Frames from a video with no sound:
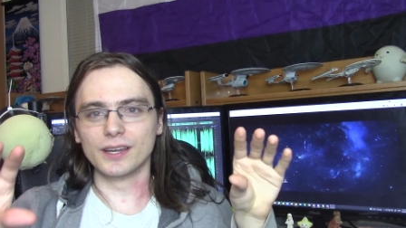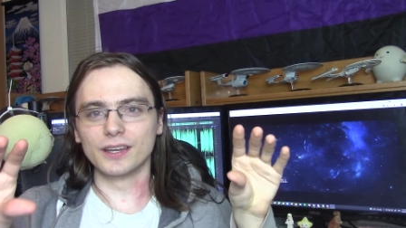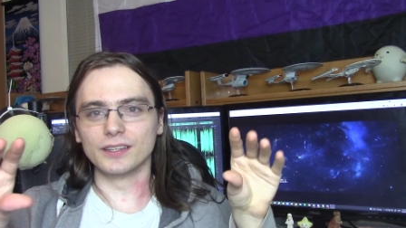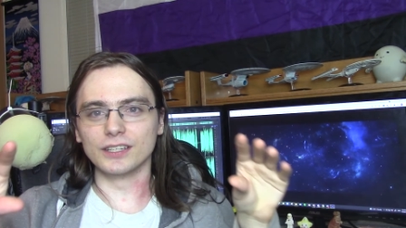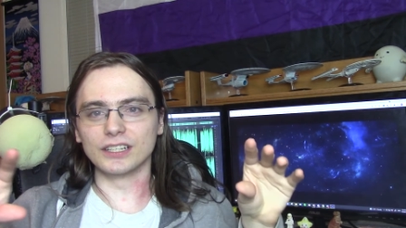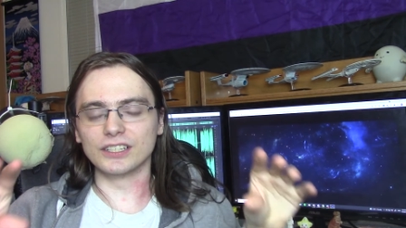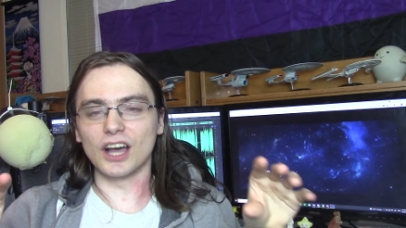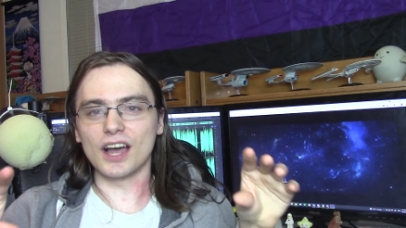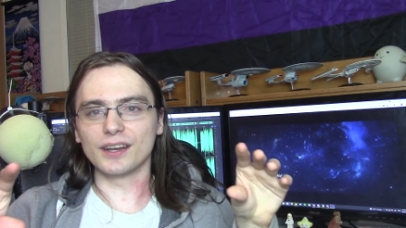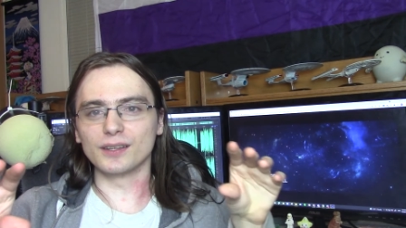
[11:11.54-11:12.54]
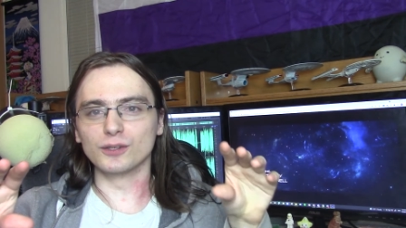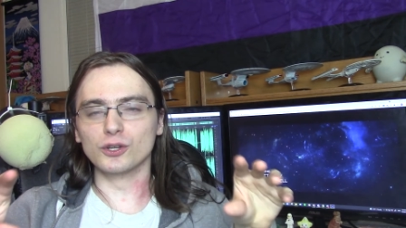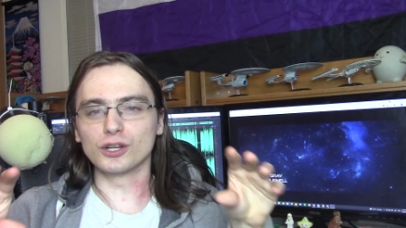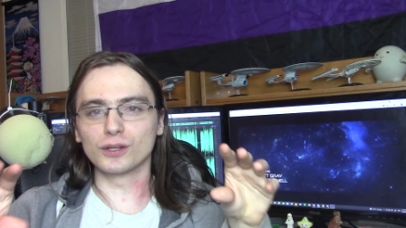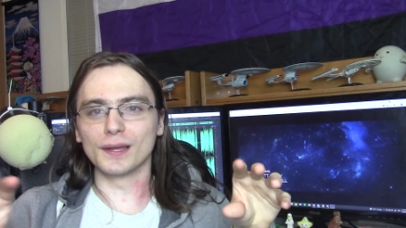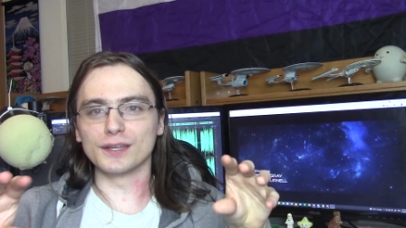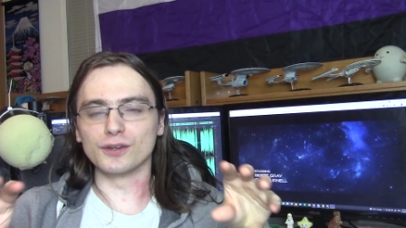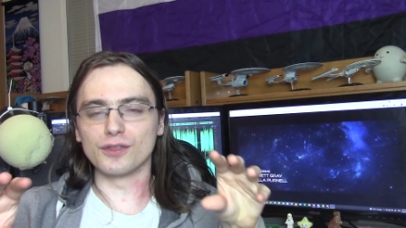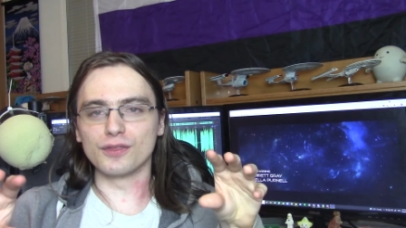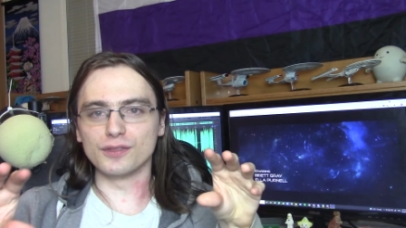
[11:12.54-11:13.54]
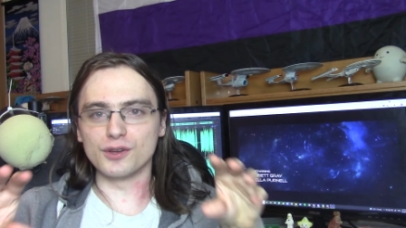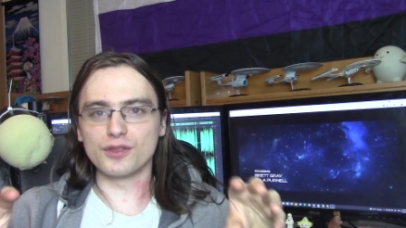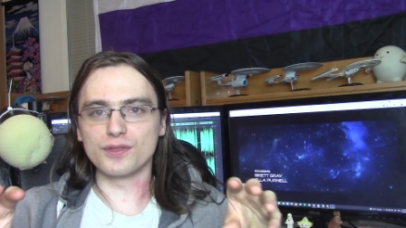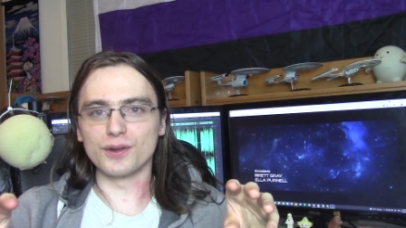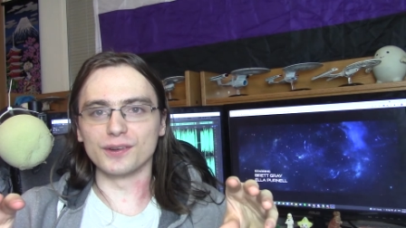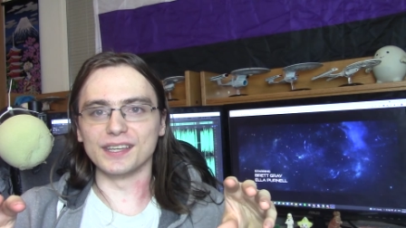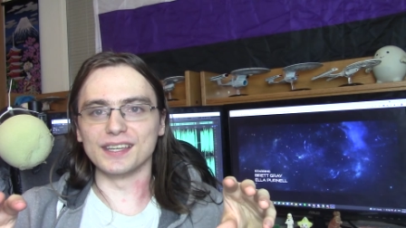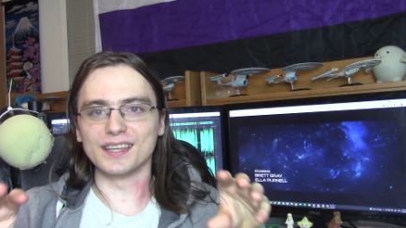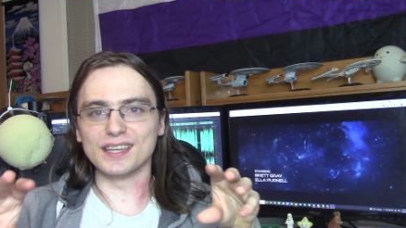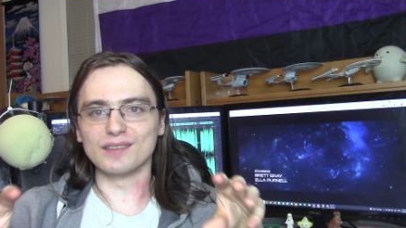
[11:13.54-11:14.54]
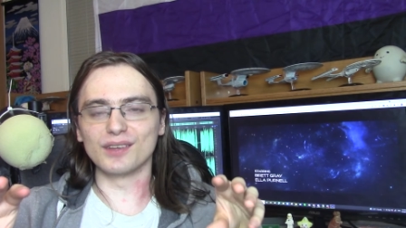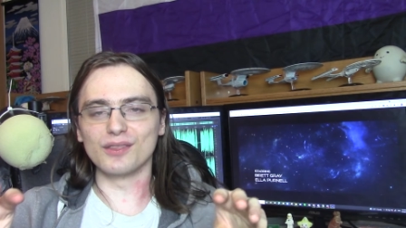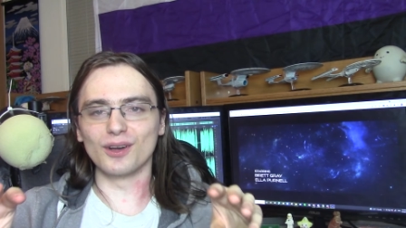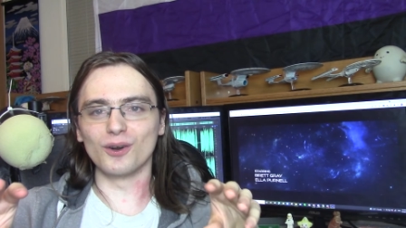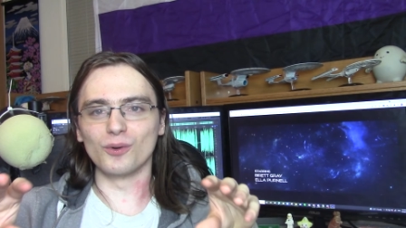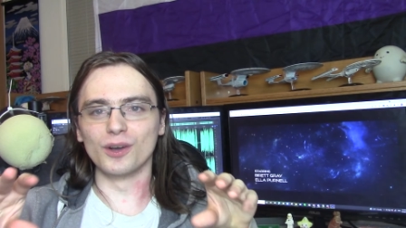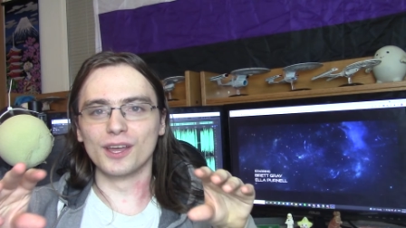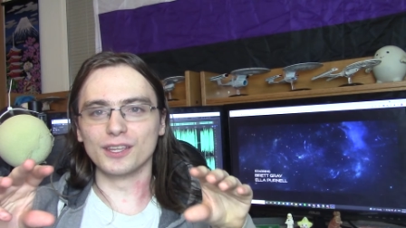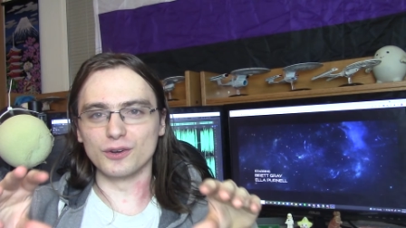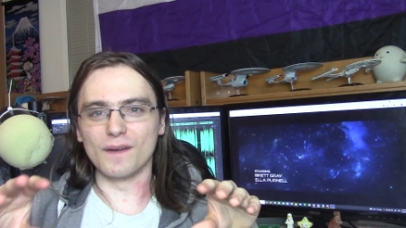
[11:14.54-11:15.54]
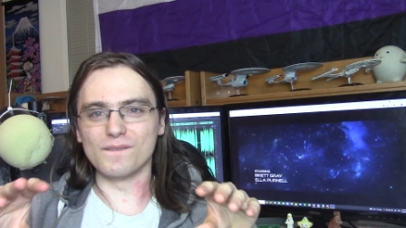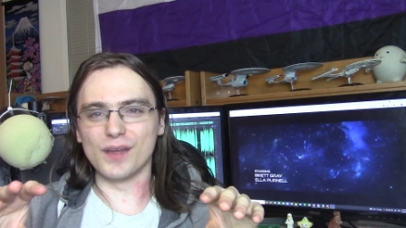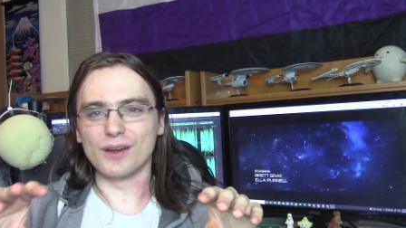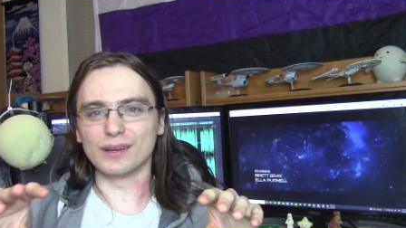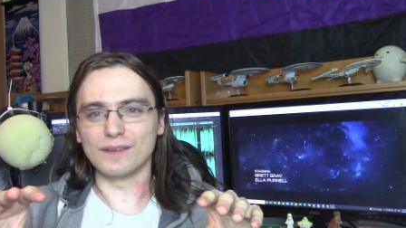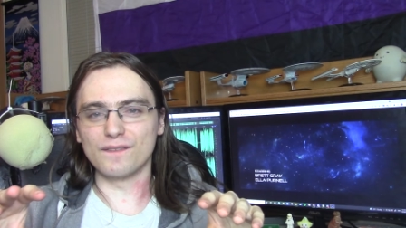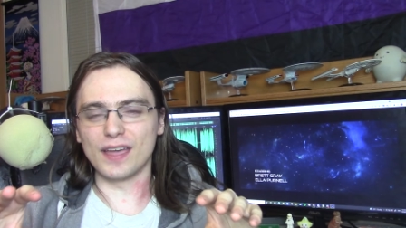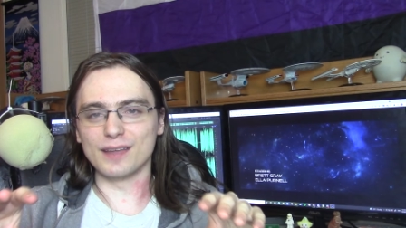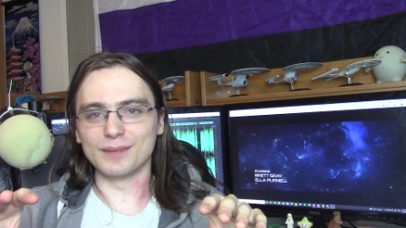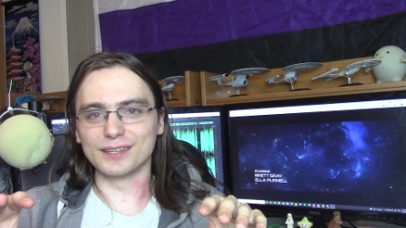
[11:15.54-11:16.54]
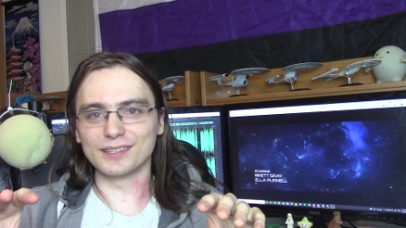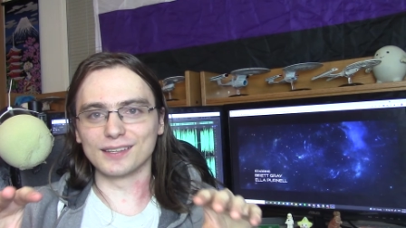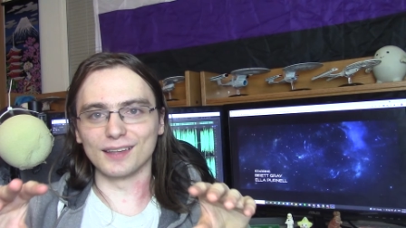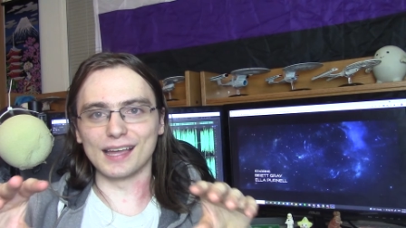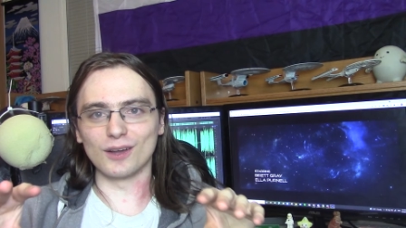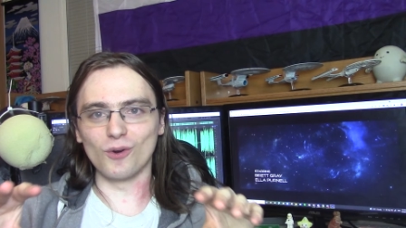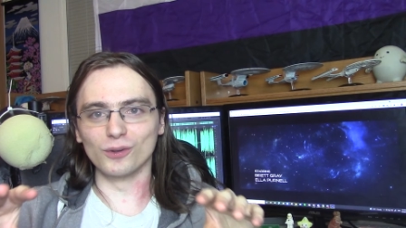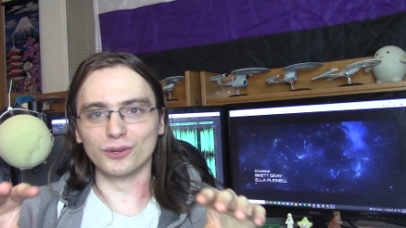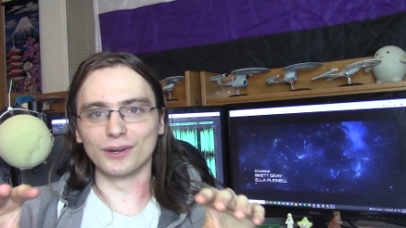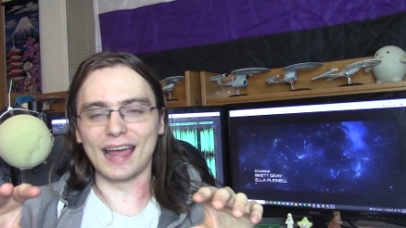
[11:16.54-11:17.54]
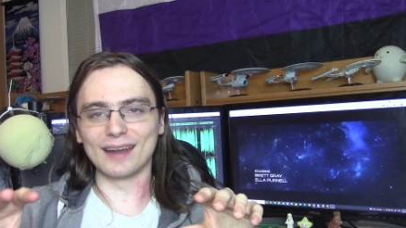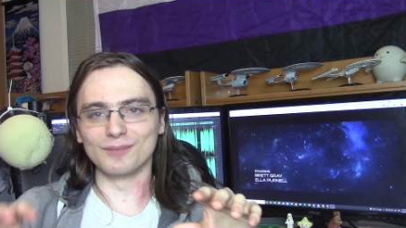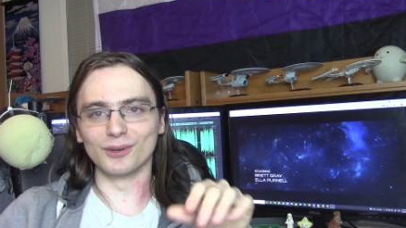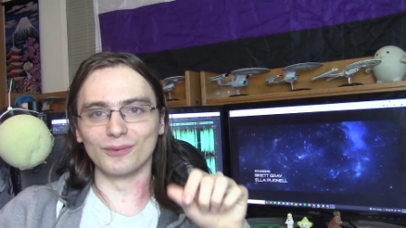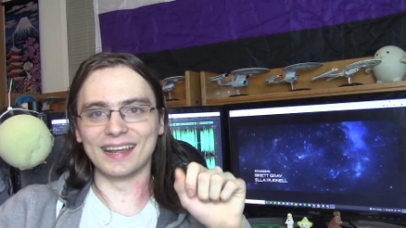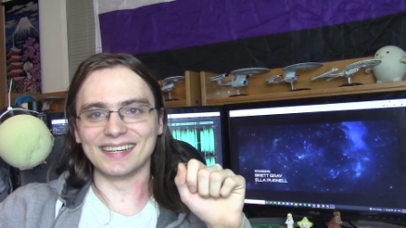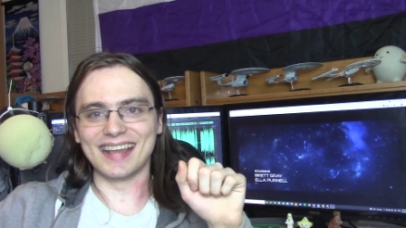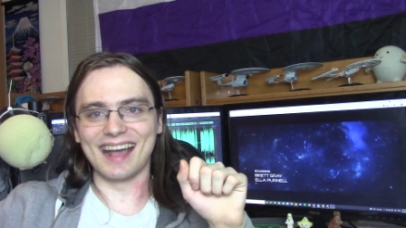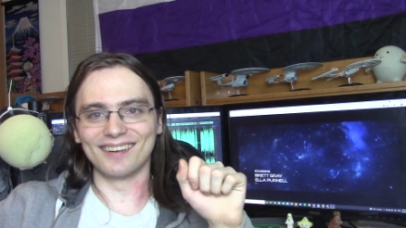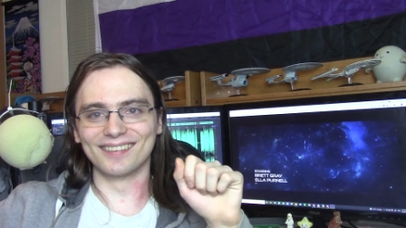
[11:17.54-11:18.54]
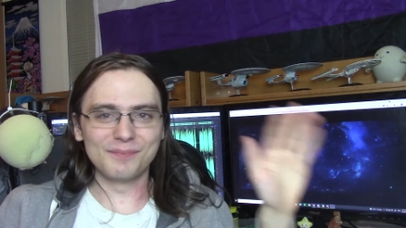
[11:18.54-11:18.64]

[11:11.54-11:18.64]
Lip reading: you gotta look like you're 30, even though you're a very famous, like, older admiral right now.